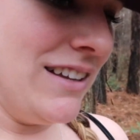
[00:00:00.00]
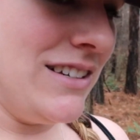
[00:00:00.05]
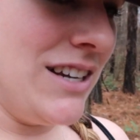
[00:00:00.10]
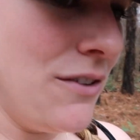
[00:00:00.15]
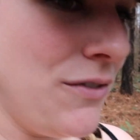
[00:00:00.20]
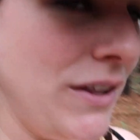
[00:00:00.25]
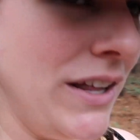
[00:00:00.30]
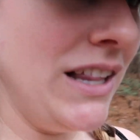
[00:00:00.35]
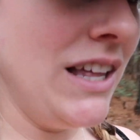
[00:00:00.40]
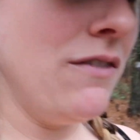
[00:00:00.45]

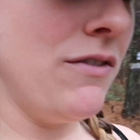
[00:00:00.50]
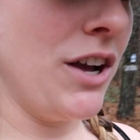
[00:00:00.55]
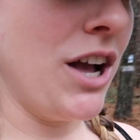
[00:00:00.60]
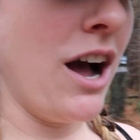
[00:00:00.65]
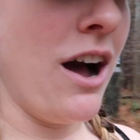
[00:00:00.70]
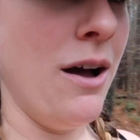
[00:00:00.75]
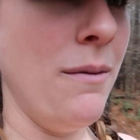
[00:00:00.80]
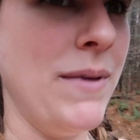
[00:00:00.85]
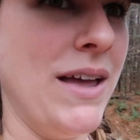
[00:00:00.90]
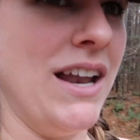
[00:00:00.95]
definitely leave a
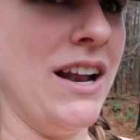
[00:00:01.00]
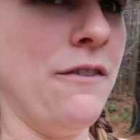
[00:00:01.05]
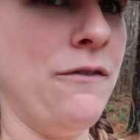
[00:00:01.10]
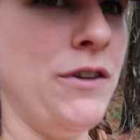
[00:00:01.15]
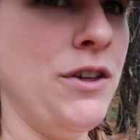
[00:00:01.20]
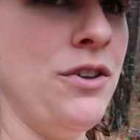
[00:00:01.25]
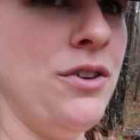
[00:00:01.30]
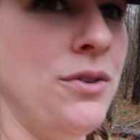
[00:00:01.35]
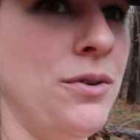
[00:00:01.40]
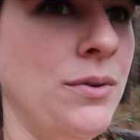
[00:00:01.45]
comment
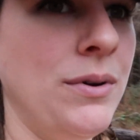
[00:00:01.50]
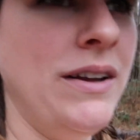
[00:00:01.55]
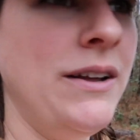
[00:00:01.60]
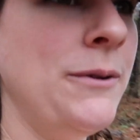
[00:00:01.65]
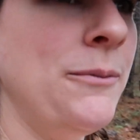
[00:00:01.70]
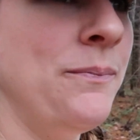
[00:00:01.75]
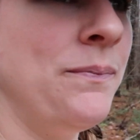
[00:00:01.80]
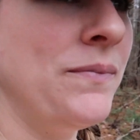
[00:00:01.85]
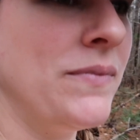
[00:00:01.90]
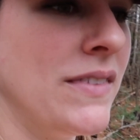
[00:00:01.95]
if you
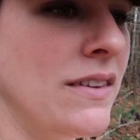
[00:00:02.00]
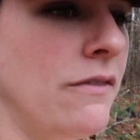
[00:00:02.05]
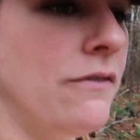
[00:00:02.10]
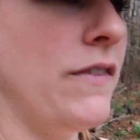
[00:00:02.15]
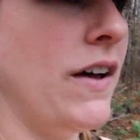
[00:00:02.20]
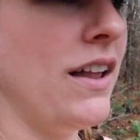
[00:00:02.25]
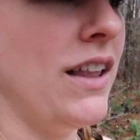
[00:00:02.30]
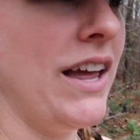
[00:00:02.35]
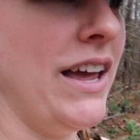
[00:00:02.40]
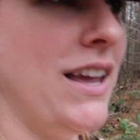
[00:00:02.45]

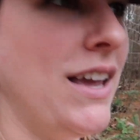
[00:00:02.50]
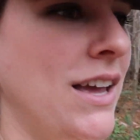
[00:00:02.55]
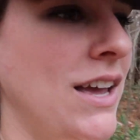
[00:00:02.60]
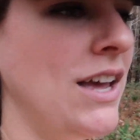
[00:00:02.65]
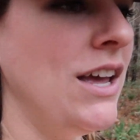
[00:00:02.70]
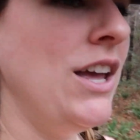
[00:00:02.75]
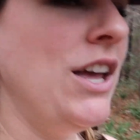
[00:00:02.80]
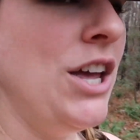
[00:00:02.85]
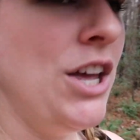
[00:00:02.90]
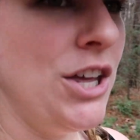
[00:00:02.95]
felt like
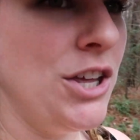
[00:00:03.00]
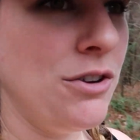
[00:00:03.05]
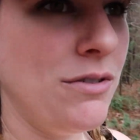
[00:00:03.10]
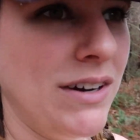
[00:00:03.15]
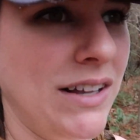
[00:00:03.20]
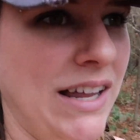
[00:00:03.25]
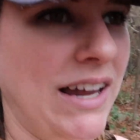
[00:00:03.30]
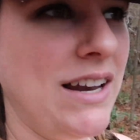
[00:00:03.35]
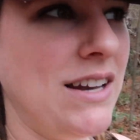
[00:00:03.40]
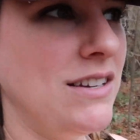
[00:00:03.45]
you
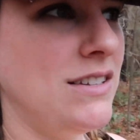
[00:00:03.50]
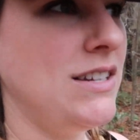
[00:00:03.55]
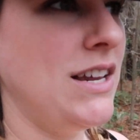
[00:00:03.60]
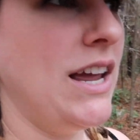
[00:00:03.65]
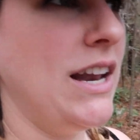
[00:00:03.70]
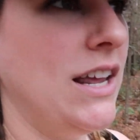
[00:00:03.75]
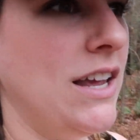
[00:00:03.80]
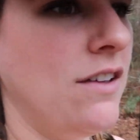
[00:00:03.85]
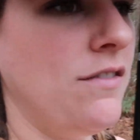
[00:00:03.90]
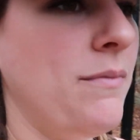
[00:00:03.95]
related
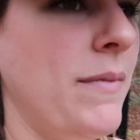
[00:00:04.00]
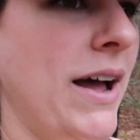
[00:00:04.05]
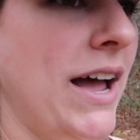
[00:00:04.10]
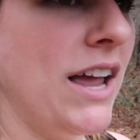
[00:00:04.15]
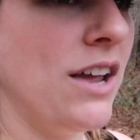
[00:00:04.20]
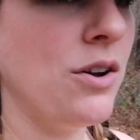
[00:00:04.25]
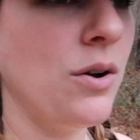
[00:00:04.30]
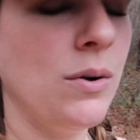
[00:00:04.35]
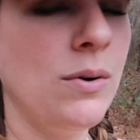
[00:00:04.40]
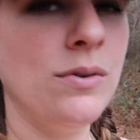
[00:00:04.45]
to any of
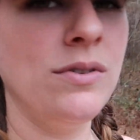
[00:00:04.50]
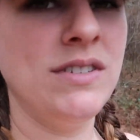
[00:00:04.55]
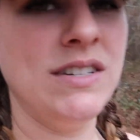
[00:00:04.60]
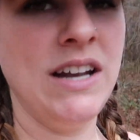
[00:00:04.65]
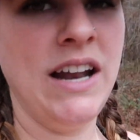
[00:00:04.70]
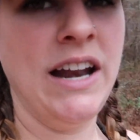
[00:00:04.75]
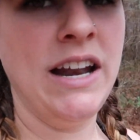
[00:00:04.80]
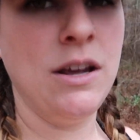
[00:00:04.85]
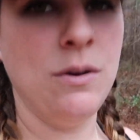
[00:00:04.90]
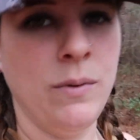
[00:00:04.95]
my goals
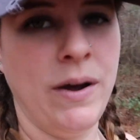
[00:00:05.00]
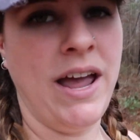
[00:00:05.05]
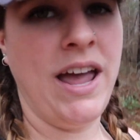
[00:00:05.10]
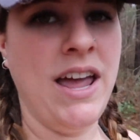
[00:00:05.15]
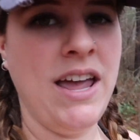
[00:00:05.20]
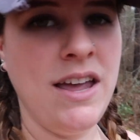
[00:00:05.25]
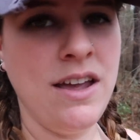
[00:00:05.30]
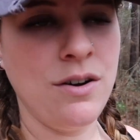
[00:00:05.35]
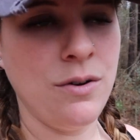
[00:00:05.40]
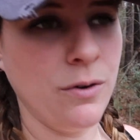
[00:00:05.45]
in any
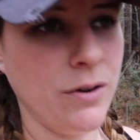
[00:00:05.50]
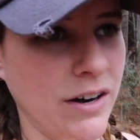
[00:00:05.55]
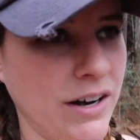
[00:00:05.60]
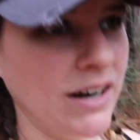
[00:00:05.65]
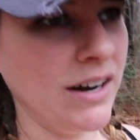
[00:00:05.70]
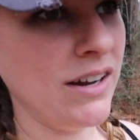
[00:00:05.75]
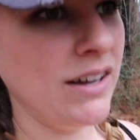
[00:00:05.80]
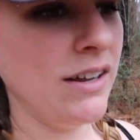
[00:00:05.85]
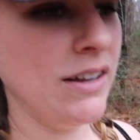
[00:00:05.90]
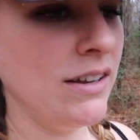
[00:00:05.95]
way,
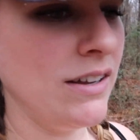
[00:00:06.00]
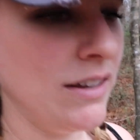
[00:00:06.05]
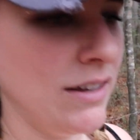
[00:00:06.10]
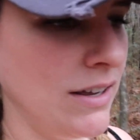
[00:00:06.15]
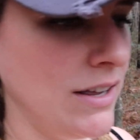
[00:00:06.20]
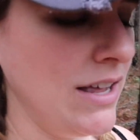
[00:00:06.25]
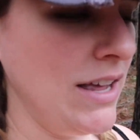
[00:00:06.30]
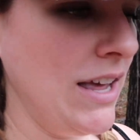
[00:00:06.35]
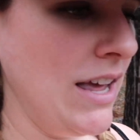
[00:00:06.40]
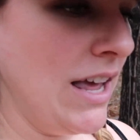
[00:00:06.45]
or
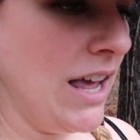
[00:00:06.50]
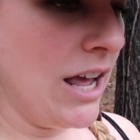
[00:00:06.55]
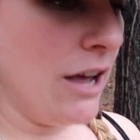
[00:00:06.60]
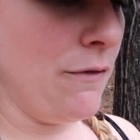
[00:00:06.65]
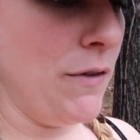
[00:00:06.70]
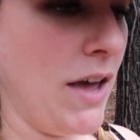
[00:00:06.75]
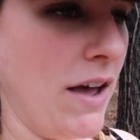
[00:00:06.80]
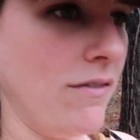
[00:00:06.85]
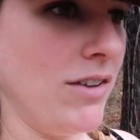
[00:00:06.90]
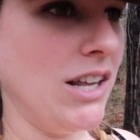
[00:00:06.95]

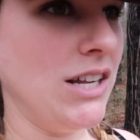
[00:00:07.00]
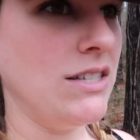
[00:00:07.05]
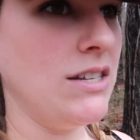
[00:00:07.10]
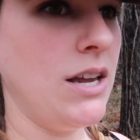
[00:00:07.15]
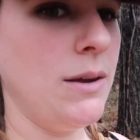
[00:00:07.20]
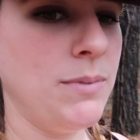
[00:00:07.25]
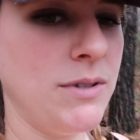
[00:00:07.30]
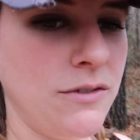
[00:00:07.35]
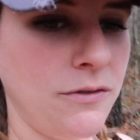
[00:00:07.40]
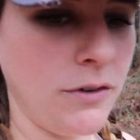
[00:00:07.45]
if you have any
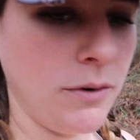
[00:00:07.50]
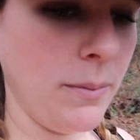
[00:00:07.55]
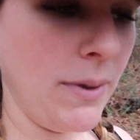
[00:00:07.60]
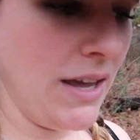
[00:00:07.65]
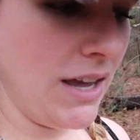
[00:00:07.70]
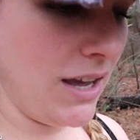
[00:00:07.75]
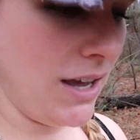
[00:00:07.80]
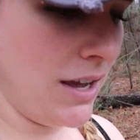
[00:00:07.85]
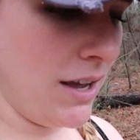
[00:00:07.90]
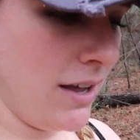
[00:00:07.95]
tips for
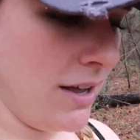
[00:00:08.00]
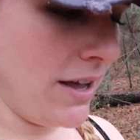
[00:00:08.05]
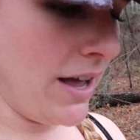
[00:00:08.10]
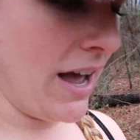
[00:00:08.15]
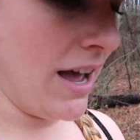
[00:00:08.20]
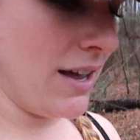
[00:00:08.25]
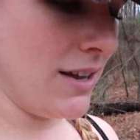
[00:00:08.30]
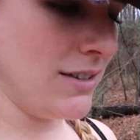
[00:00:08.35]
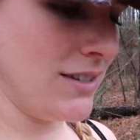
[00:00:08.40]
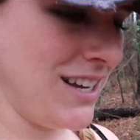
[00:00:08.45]
me
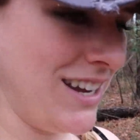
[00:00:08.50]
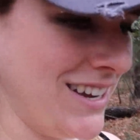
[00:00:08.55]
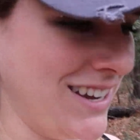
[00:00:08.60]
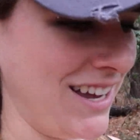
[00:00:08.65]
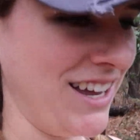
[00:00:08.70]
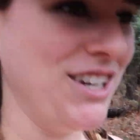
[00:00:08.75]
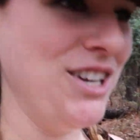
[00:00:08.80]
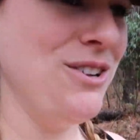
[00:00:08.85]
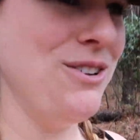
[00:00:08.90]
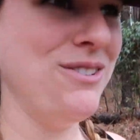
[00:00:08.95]
as
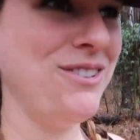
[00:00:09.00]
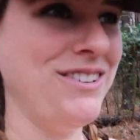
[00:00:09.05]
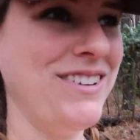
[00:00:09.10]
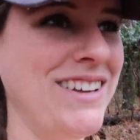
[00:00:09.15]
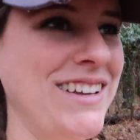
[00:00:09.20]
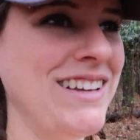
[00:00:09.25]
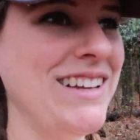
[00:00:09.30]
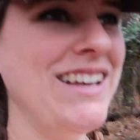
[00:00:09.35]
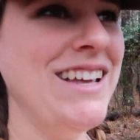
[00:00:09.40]
a new